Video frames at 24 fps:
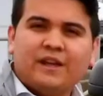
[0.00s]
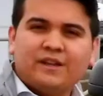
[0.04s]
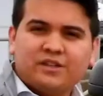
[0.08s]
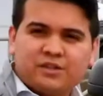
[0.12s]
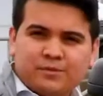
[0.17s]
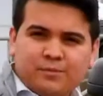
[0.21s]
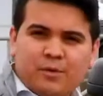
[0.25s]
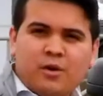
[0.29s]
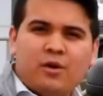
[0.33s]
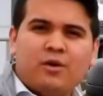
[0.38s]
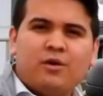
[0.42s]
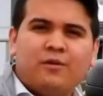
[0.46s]

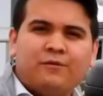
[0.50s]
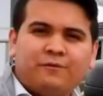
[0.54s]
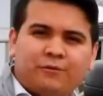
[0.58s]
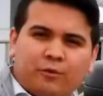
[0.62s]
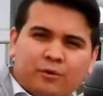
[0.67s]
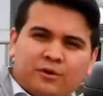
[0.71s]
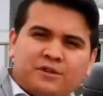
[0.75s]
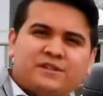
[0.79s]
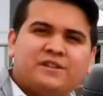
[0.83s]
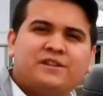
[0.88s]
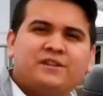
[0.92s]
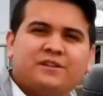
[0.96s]
small
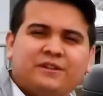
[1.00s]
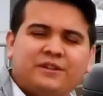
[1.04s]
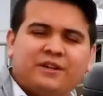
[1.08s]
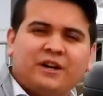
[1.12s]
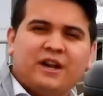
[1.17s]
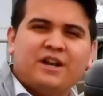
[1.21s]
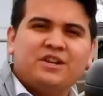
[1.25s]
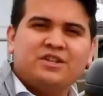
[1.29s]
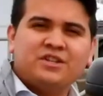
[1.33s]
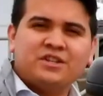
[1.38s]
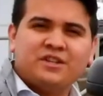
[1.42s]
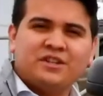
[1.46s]
4-cylinder
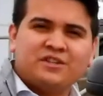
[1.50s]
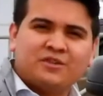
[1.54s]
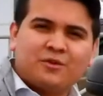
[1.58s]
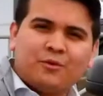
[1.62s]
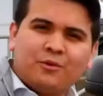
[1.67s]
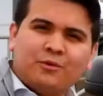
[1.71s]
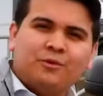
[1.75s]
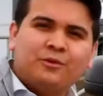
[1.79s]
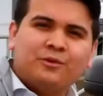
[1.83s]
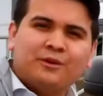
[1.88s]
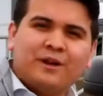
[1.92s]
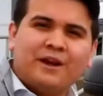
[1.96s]
engine is
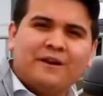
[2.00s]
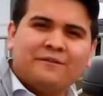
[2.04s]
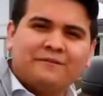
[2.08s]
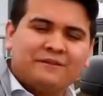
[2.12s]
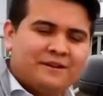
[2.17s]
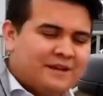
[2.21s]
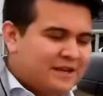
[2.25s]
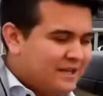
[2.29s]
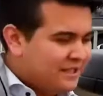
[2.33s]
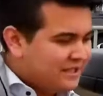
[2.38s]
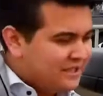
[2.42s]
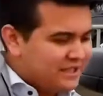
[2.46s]
cool
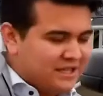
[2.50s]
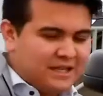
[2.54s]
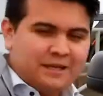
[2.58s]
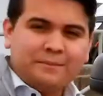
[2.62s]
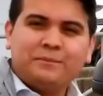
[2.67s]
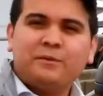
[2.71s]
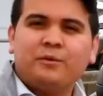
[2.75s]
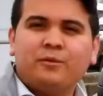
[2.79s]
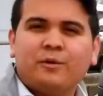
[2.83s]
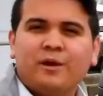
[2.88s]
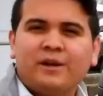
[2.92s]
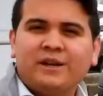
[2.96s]
enough to keep
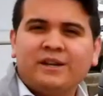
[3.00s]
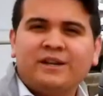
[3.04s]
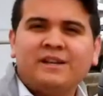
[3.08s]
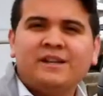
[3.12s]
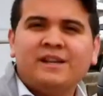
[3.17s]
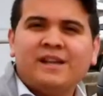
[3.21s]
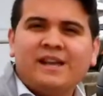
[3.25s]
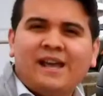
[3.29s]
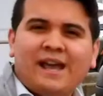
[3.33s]
you running